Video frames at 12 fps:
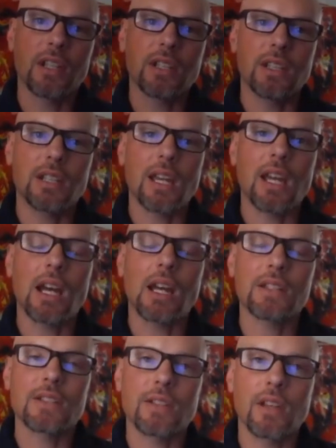and in
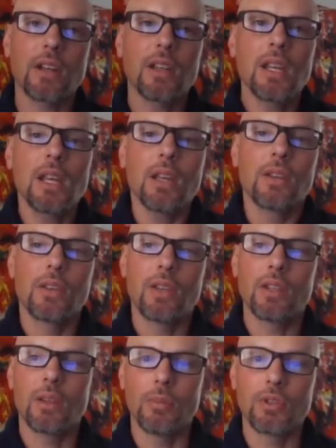cats, uh,
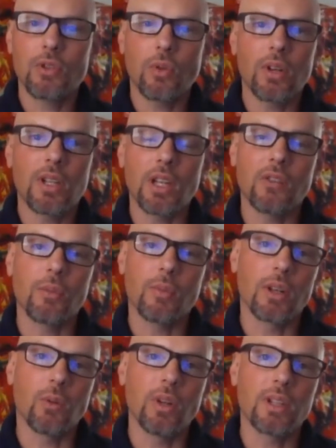the the majority of them
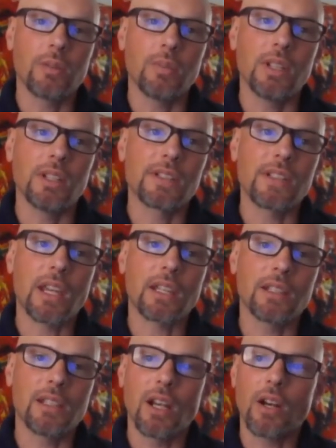are going to be
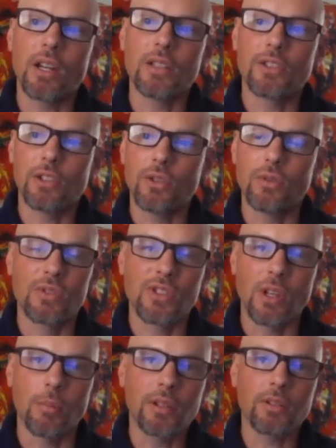secondary to
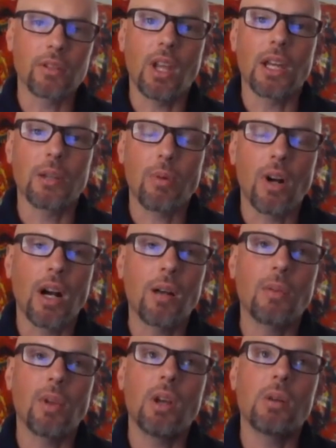some underlying
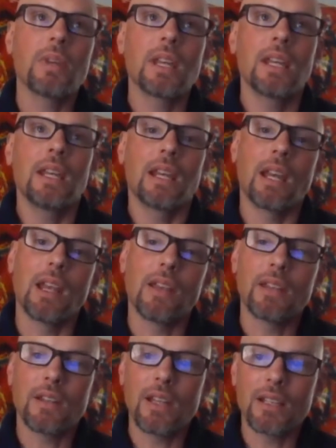problem,
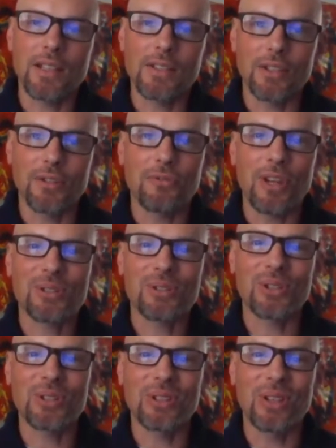and and that doesn't affect
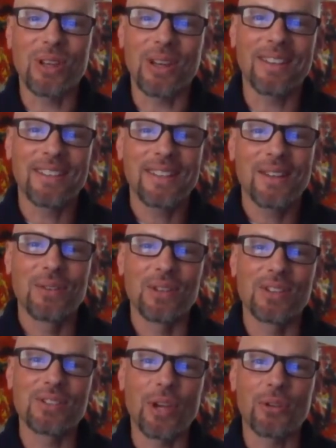just the
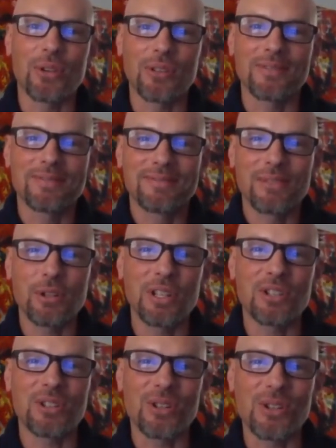the southern
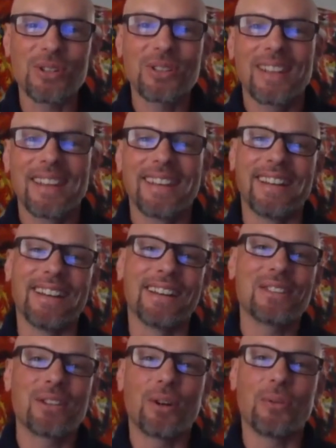creatures. Uh,
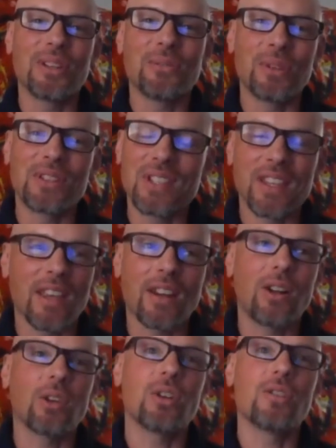you know, we we see that
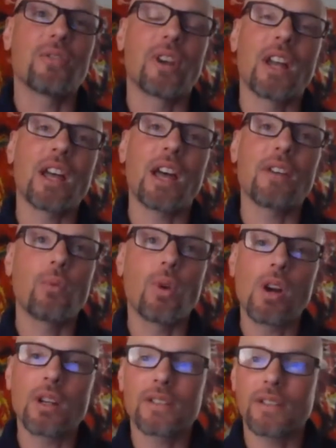all over, and I, I've
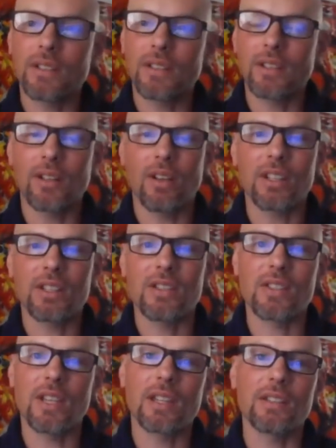worked, you know, like you
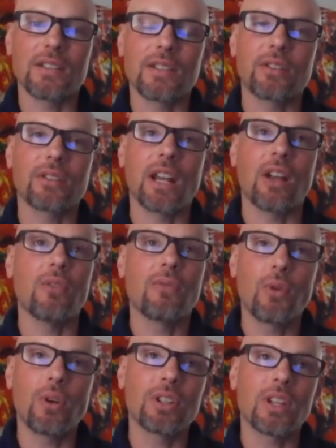said, in Southern
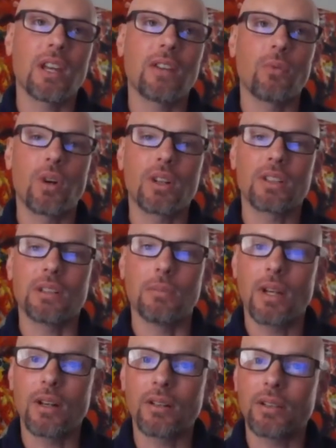California. I've worked in
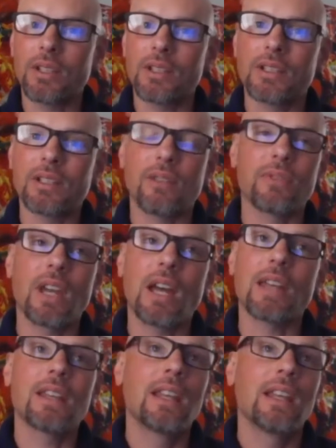Maryland. I've
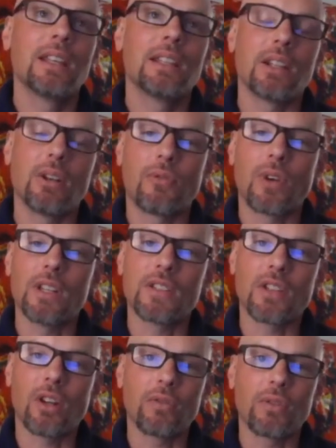got you know friends
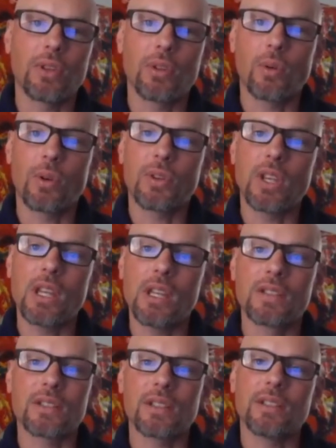all over the
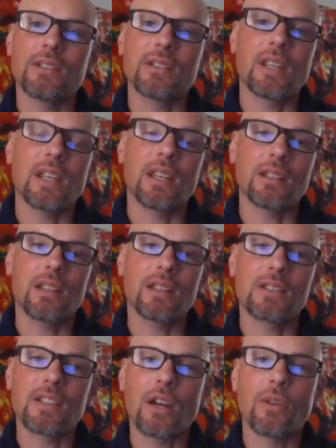Northeast and and uh,
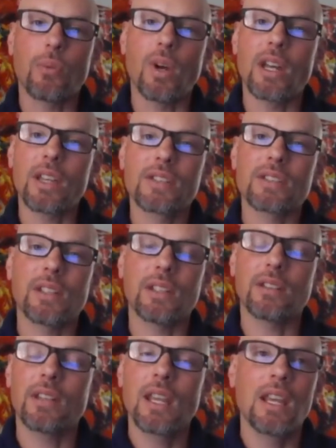Southwest,
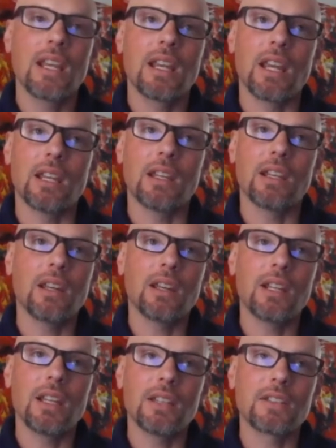and and
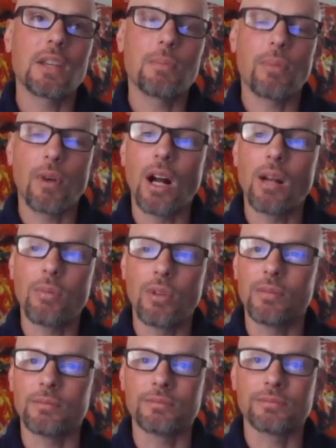it's a
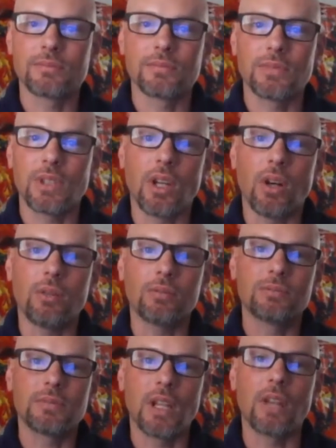problem, you know,
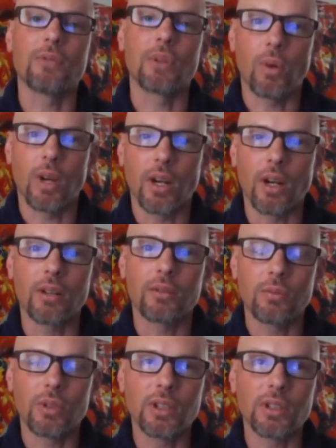everywhere,
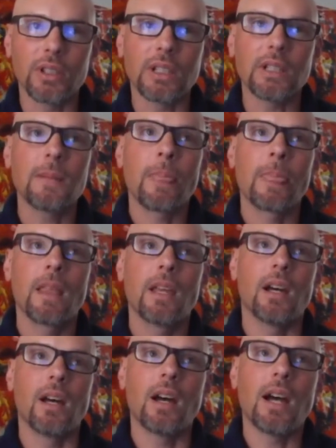really.
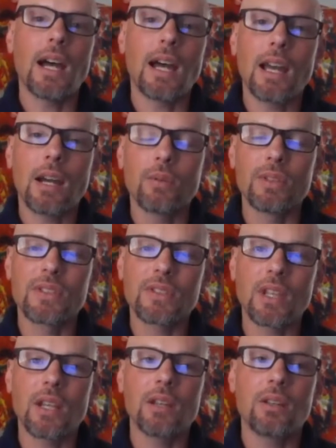Uh, I, I would
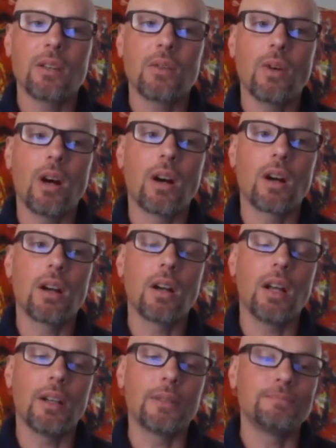say our
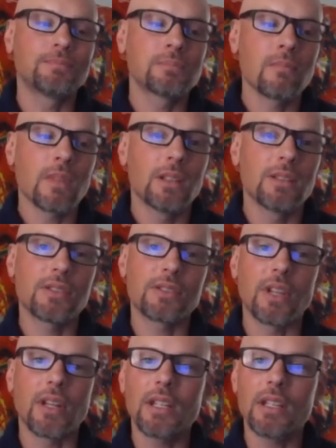uh,
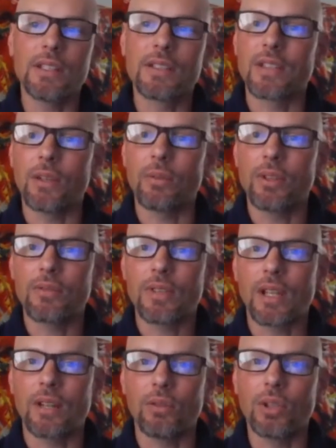studies that we've
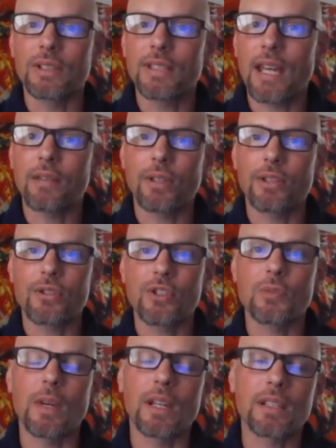kind of looked at
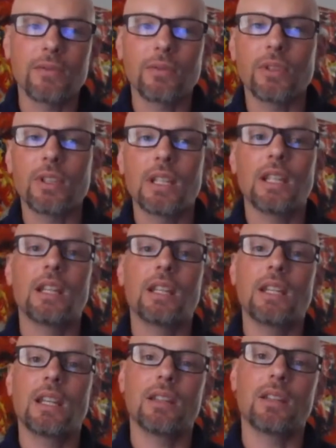retrospectively
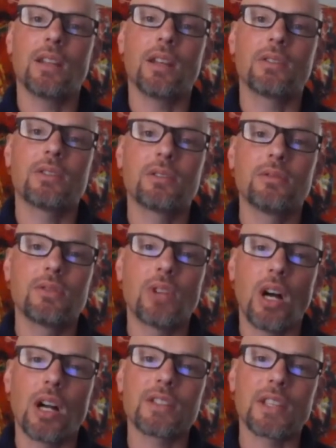in uh,
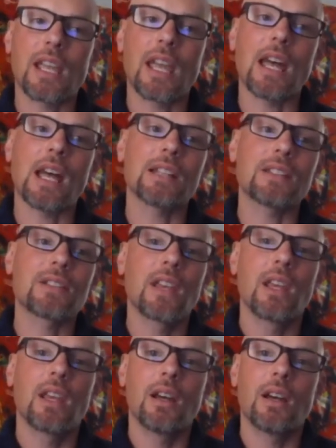dogs and cats,
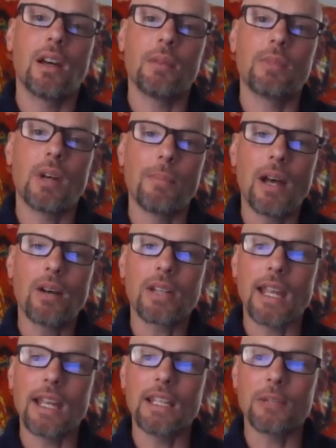um, about
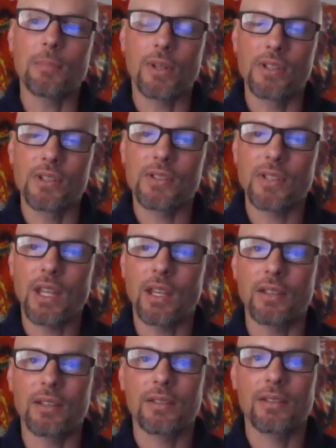eighty
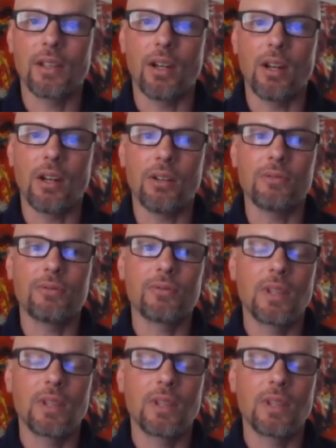percent of